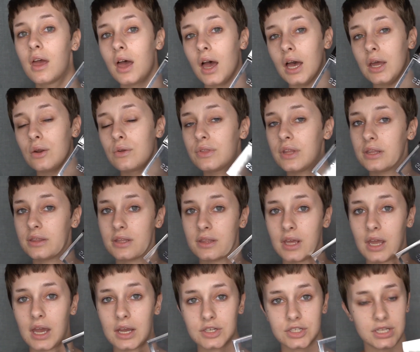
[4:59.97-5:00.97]
I don't think that
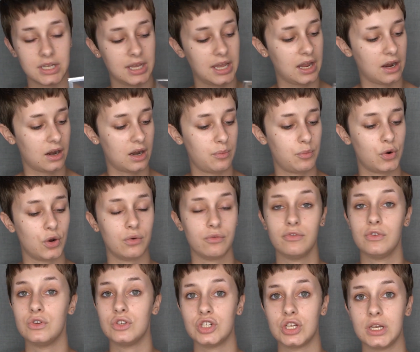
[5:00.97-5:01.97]
they actually carry
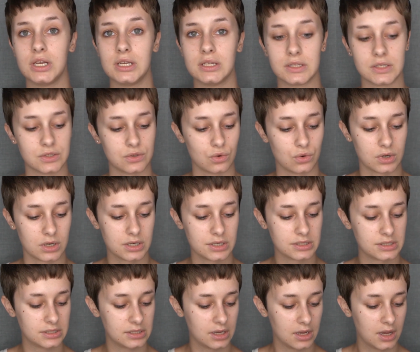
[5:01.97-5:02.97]
Profusion in
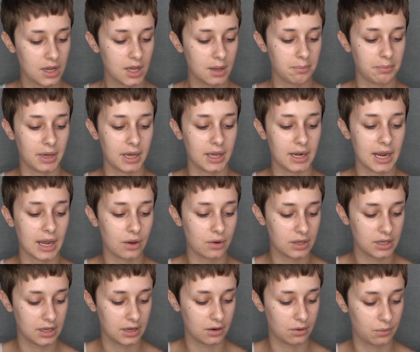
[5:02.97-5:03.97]
stores, but out
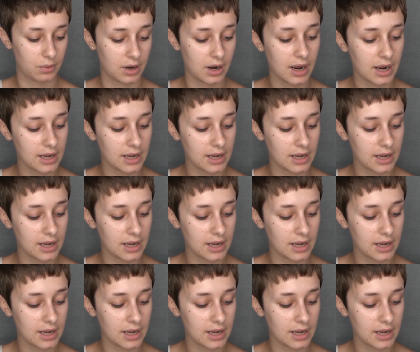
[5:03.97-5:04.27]
here where